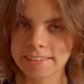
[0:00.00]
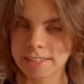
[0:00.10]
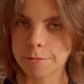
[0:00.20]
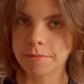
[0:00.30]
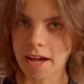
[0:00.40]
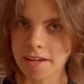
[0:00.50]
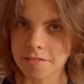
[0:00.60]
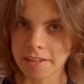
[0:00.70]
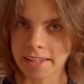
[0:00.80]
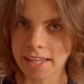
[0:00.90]
deep
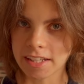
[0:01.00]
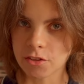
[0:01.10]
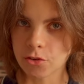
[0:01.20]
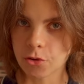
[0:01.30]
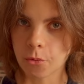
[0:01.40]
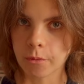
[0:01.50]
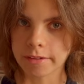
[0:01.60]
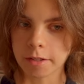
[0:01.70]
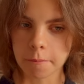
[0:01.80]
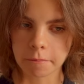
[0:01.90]
diving into
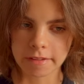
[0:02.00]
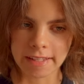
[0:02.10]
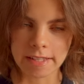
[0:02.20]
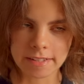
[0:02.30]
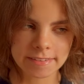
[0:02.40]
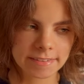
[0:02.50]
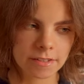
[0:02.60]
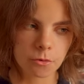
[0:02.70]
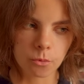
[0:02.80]
William Blake's